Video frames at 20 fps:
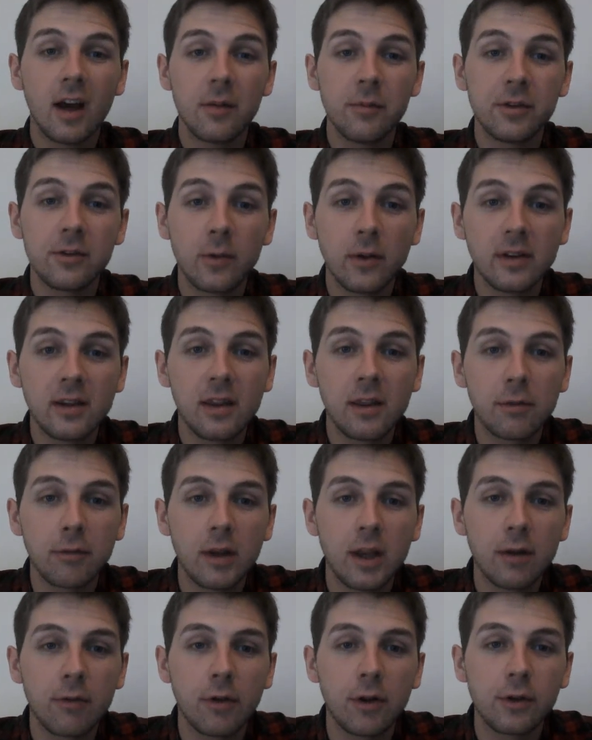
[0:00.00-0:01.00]
I'm a
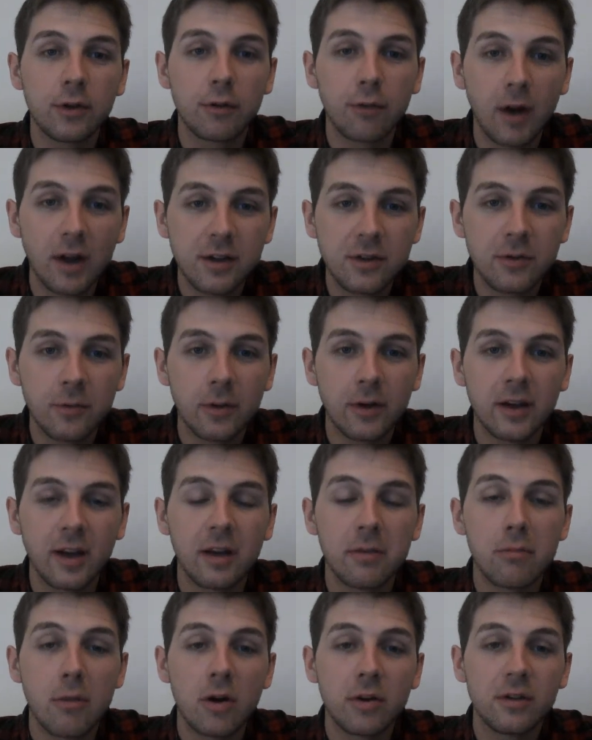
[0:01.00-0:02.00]
23-year-old graduate
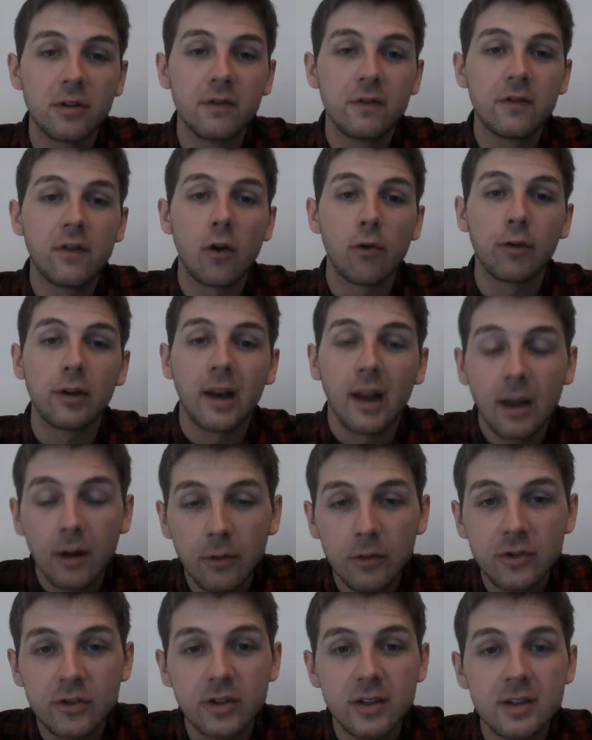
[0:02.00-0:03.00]
in modern foreign
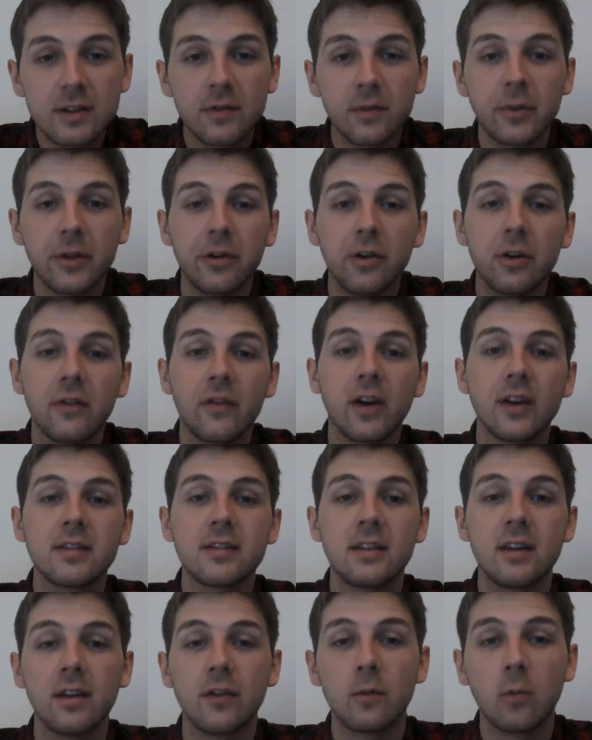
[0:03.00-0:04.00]
languages from the
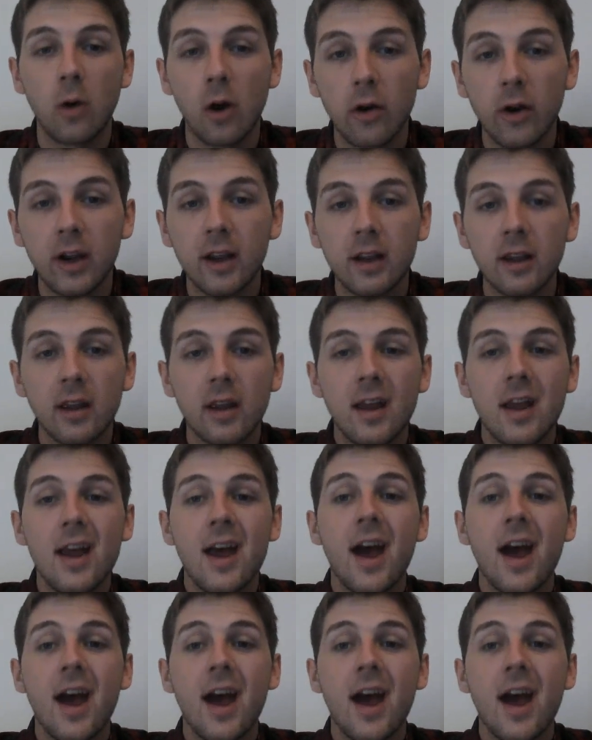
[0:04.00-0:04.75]
University of Warwick.